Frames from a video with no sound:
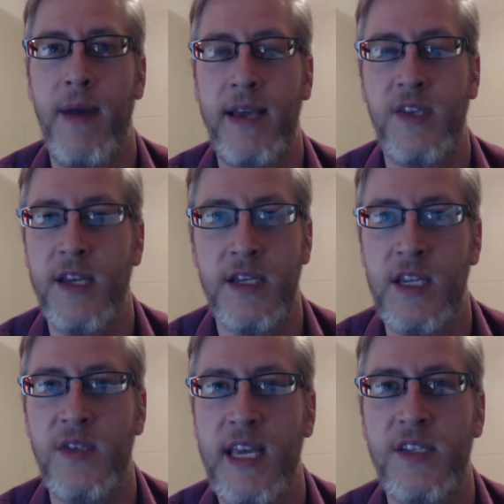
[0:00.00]
basic
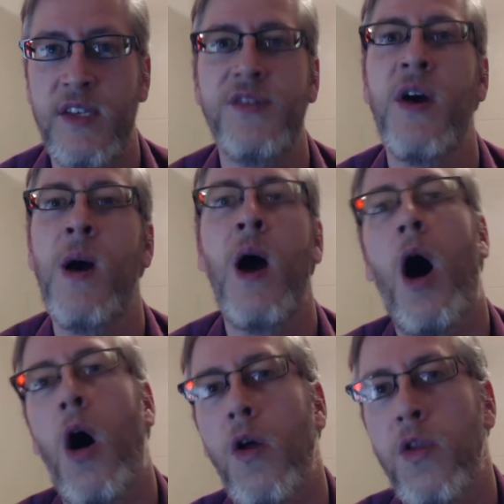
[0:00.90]
diseases,
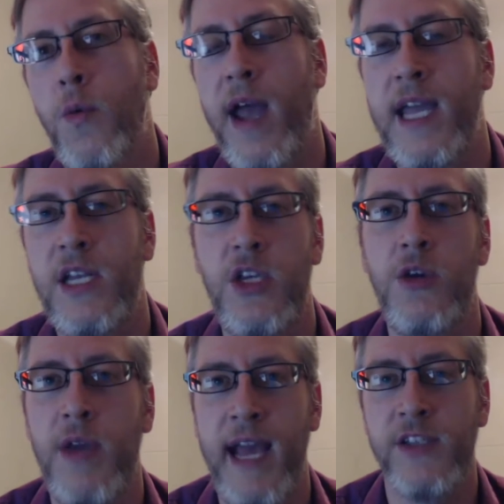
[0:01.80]
all the way
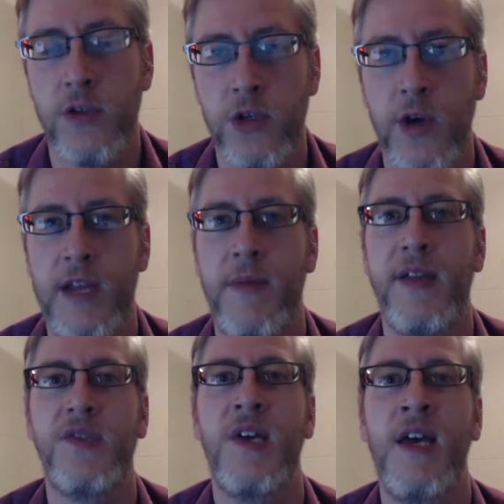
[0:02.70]
to cancer
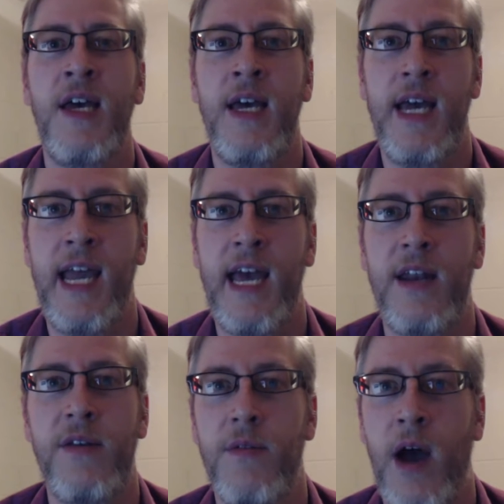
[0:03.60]
treatments
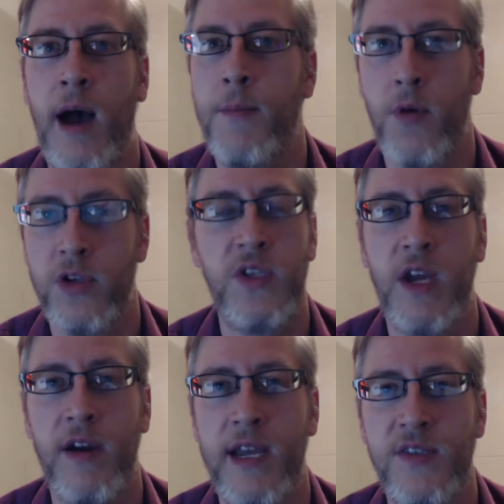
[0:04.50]
and more
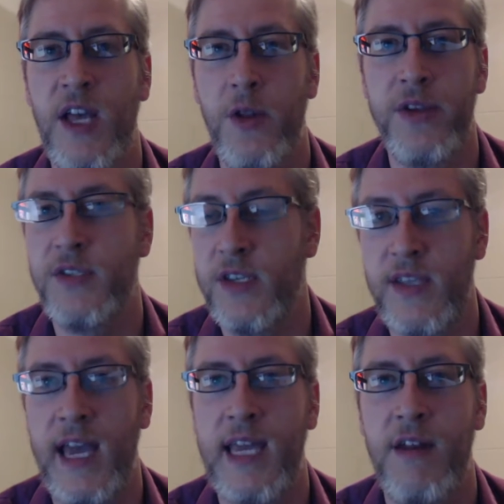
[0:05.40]
serious illnesses
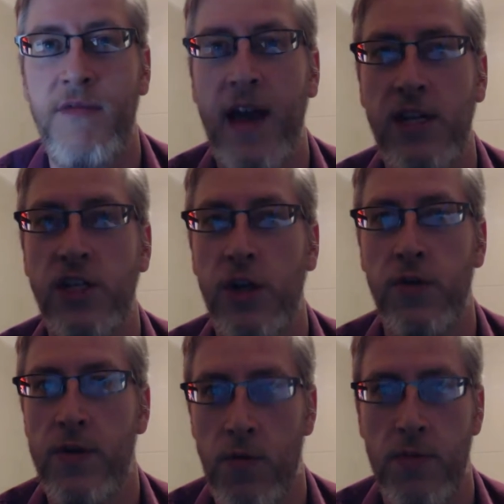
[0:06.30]
that can affect
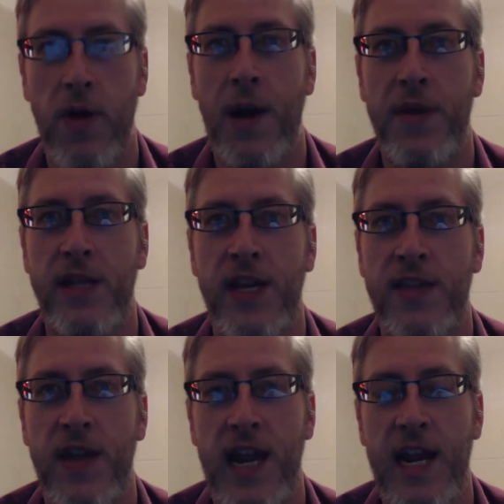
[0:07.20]
children more
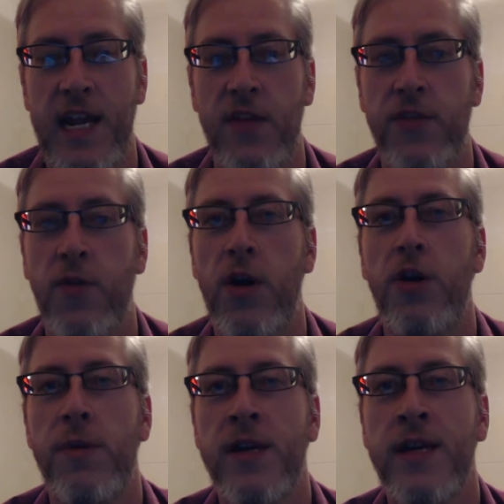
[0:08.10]
prominently than any other
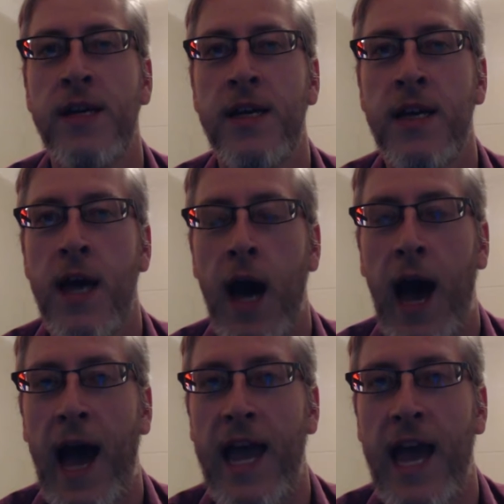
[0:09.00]
group.
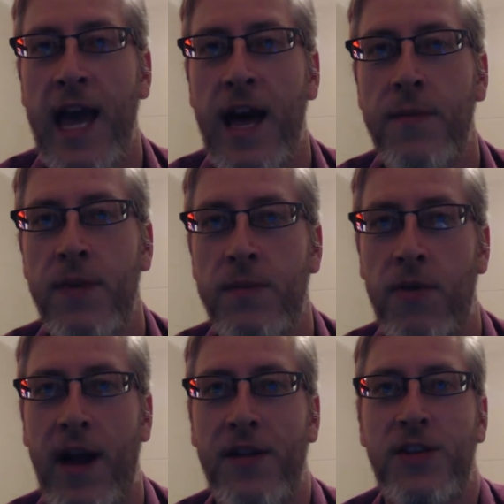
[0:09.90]
I am
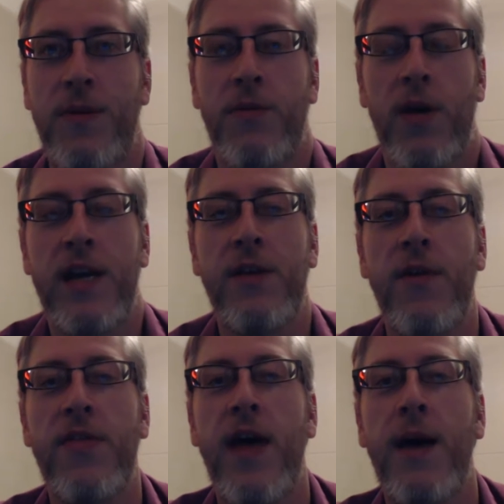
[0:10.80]
proud to be working
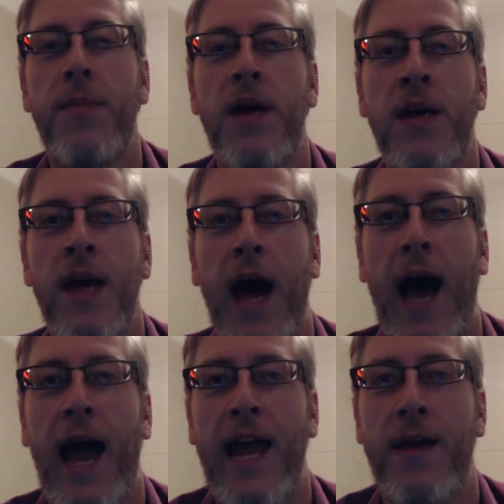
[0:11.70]
with them.
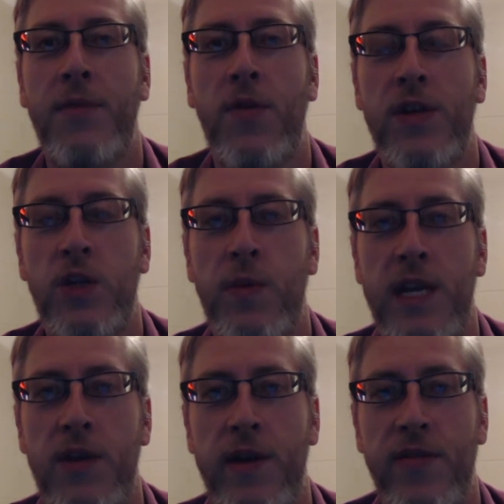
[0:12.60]
I am going to
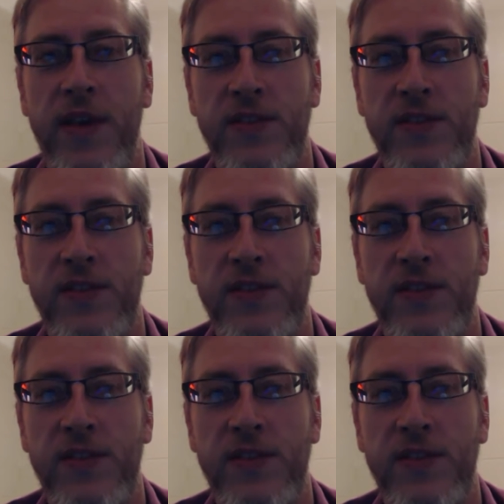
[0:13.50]
be doing